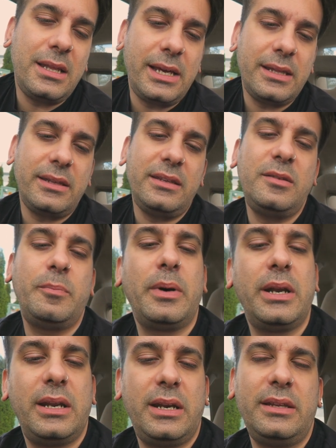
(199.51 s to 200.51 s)
like this,
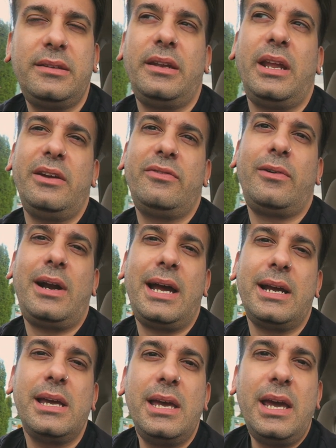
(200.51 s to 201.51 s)
but it is a knife
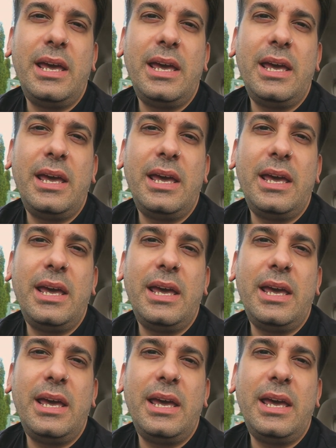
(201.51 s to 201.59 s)
rack.